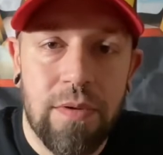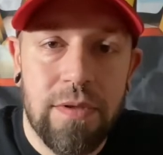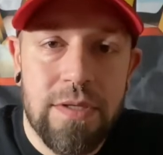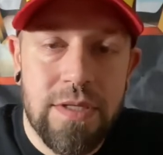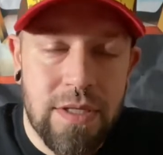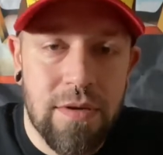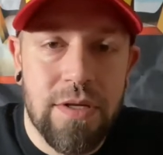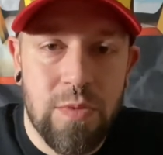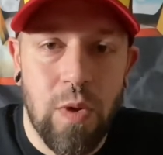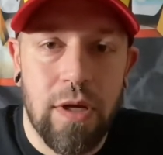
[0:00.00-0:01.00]

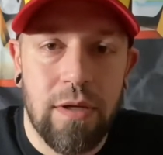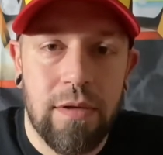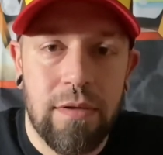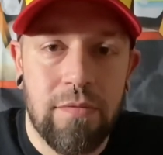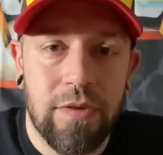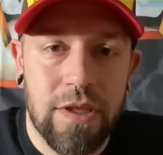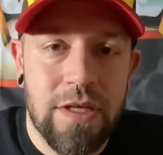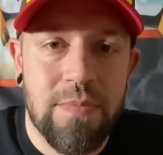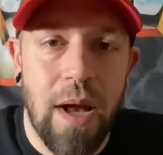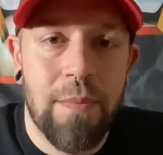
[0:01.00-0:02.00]
Series 1,
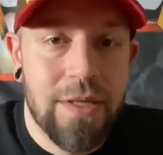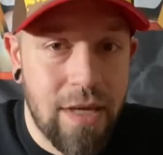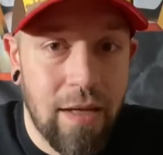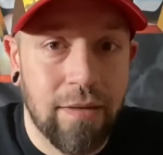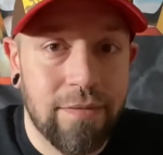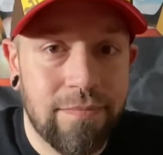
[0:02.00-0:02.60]
released by Mattel.